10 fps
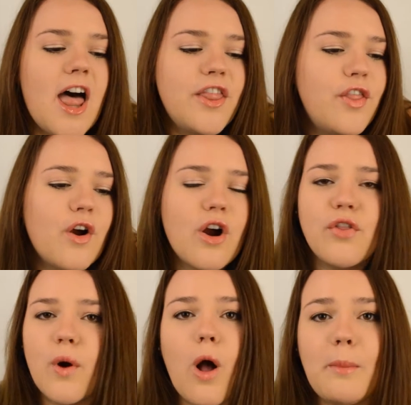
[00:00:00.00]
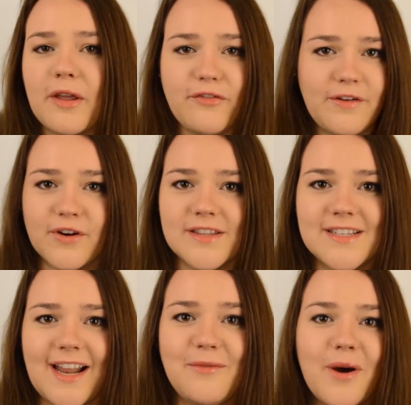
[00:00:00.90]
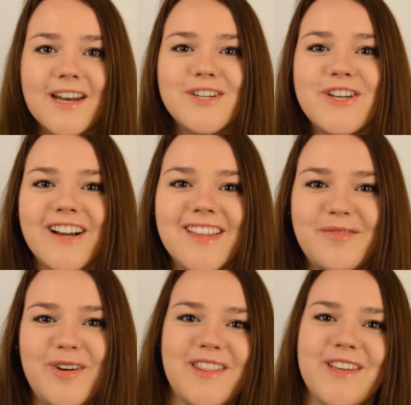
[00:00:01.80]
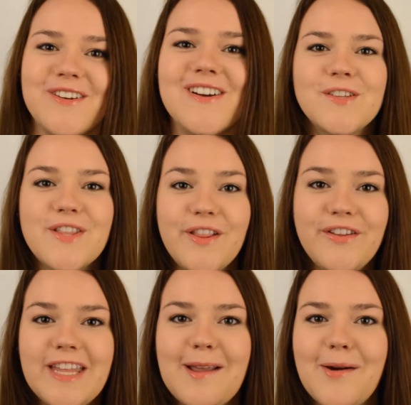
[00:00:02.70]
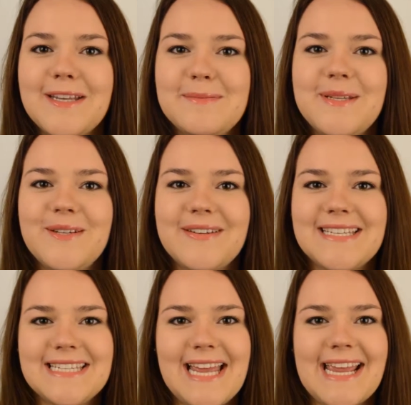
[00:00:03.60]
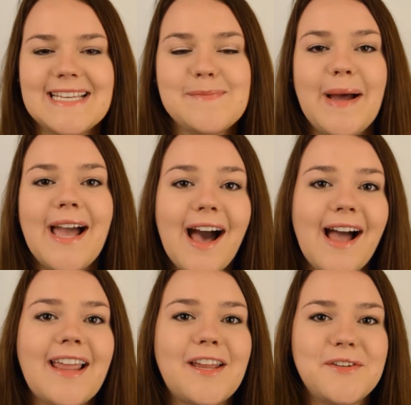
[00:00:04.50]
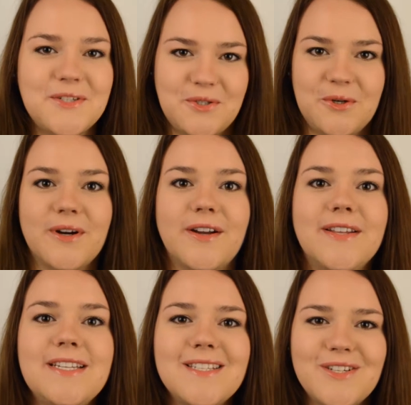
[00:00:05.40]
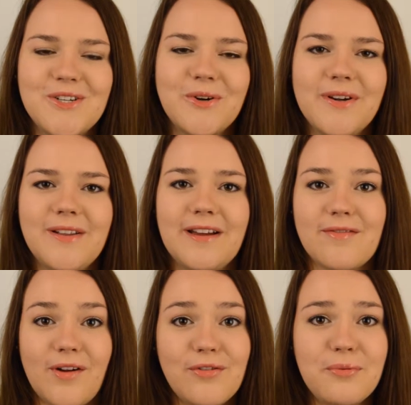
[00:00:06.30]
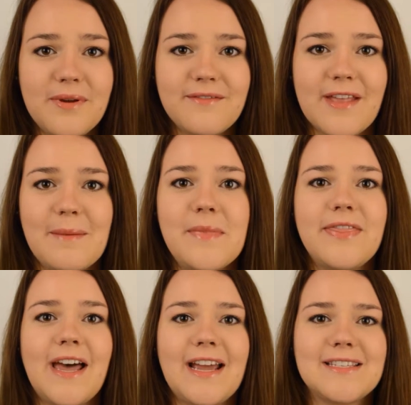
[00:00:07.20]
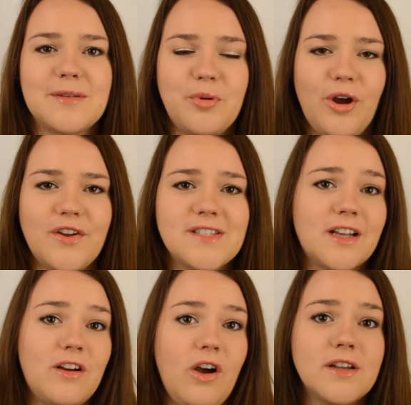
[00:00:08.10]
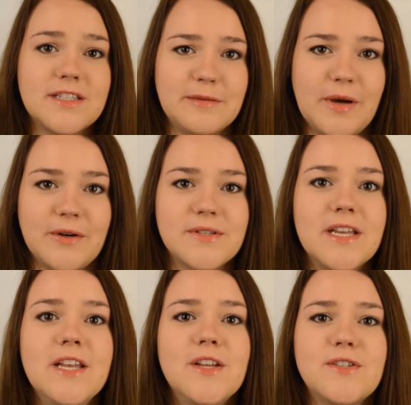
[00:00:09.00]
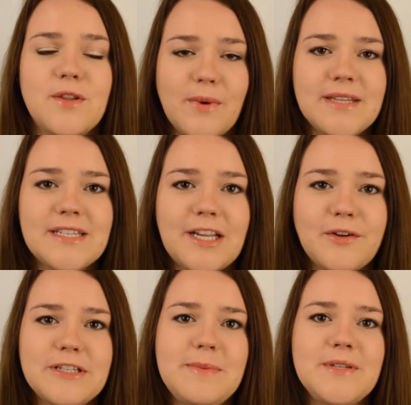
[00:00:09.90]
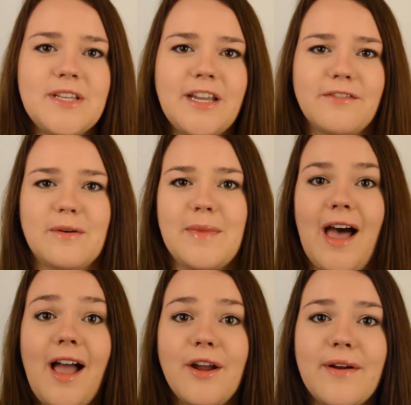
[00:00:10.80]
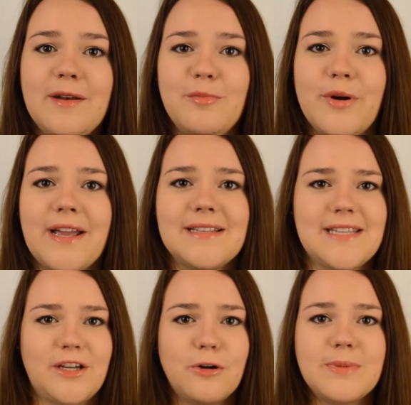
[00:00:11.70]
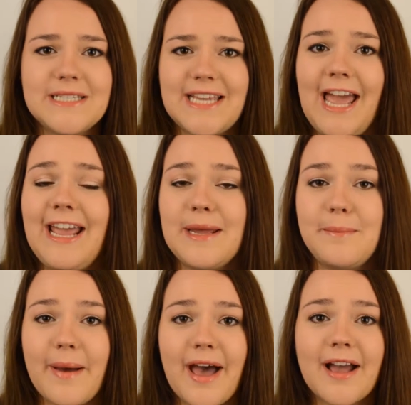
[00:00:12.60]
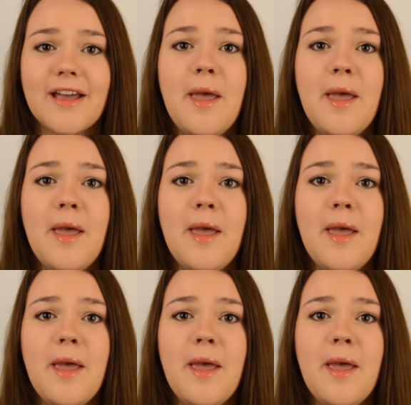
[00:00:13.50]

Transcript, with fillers: they're all my favorites and I want to share them with you. So the look that I'm going to be doing today is my high-end tutorial. It is the tutorial out of all three of them that has the products that cost the most. So the ones that I'm going to be using are from the higher-end brands like Urban Decay and MAC,